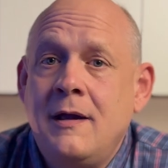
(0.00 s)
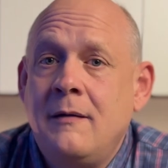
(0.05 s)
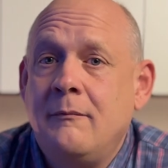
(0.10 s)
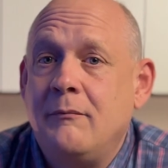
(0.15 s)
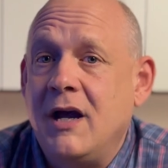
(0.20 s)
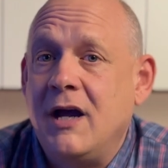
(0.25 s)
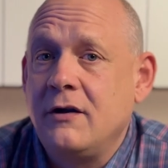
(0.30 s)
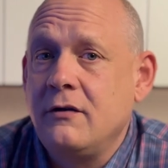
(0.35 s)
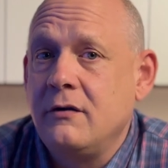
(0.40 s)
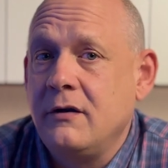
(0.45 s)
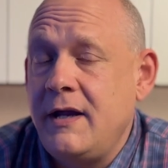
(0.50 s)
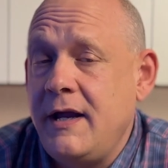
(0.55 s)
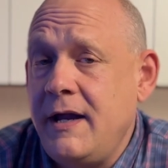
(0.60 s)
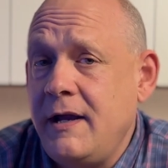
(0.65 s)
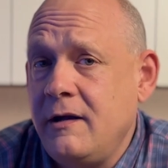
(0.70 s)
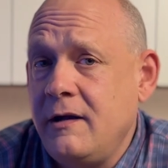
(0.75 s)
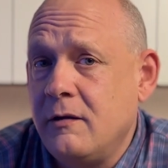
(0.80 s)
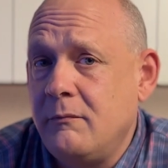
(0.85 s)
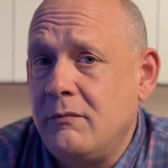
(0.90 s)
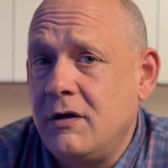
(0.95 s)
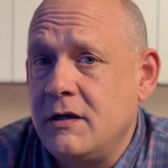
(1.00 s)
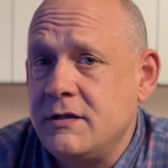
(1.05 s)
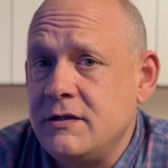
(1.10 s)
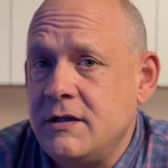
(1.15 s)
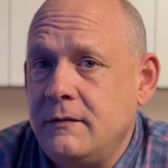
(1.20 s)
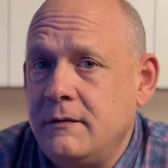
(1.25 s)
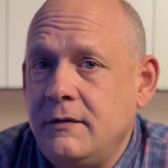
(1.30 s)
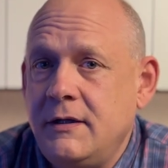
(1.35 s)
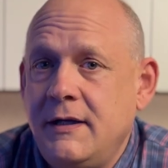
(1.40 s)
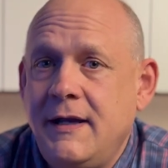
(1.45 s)
By creating a budget,
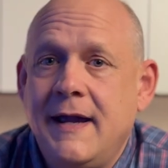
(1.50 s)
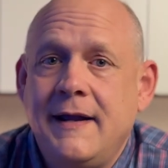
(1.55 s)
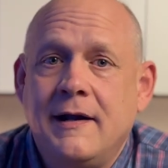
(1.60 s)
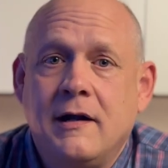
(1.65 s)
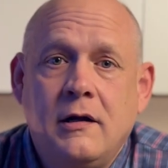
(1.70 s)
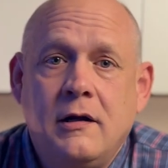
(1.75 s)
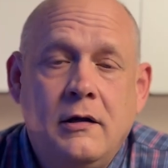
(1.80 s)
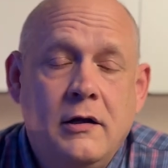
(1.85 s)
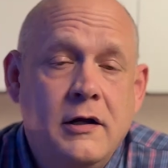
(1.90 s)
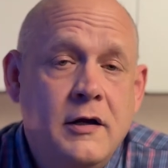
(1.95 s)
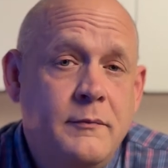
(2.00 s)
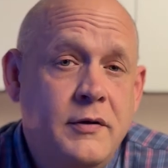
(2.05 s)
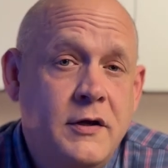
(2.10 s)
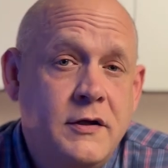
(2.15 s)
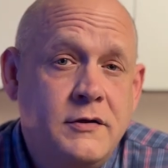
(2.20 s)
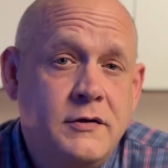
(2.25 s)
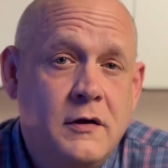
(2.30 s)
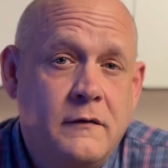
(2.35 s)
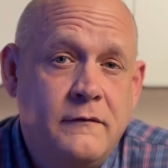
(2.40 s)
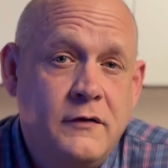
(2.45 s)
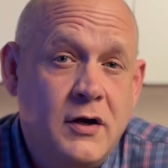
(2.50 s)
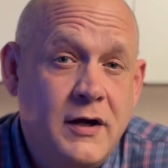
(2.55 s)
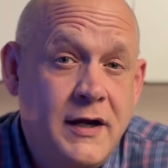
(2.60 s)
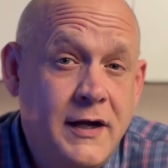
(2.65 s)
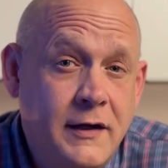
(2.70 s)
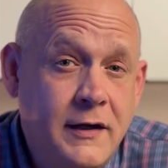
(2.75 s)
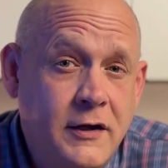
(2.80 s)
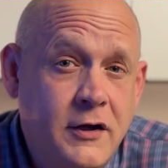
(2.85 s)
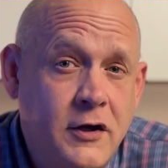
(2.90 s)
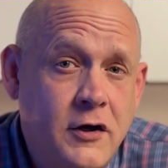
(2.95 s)
you gain a clear picture of your
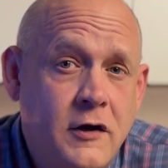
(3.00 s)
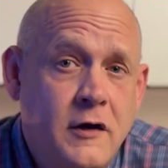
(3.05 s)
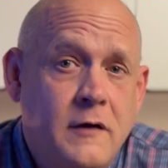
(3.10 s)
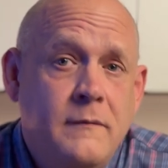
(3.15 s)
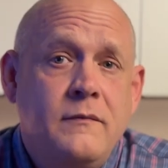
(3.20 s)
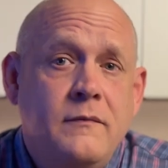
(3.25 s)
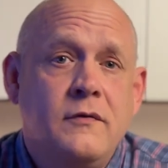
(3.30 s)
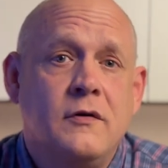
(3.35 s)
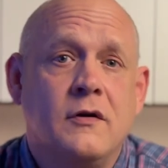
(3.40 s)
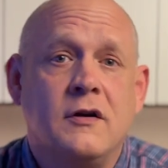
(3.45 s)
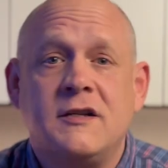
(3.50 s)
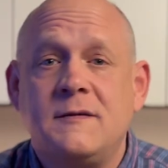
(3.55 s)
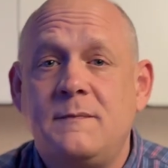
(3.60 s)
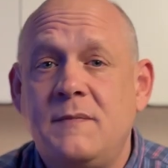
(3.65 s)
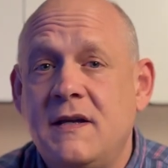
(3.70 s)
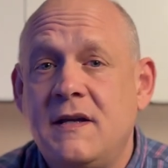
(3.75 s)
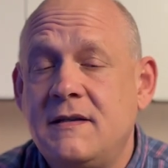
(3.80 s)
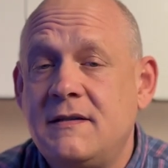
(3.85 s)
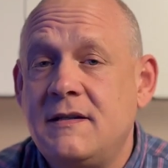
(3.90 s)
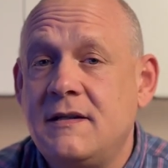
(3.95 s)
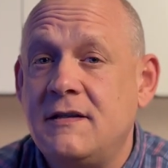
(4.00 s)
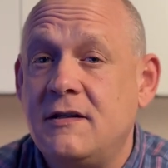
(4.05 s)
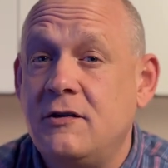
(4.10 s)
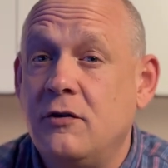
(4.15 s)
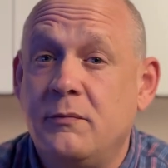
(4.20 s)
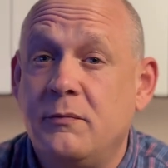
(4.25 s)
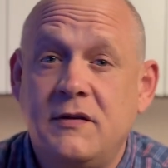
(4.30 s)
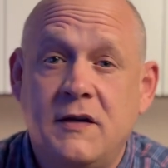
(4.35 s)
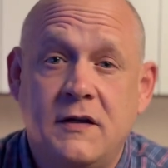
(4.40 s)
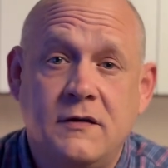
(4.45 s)
income, your expenses, and your
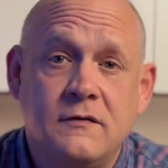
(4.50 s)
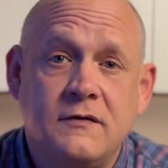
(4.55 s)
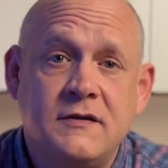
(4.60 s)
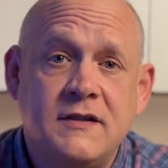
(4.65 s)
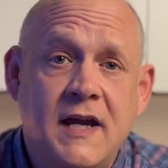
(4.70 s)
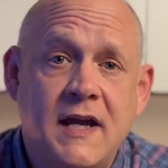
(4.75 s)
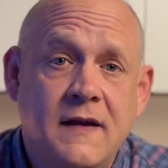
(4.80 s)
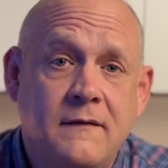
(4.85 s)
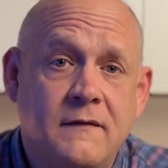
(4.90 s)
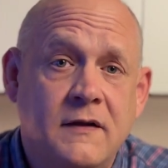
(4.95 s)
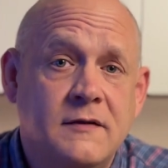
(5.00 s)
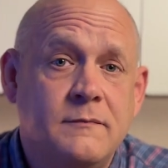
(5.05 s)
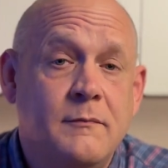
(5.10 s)
potential savings,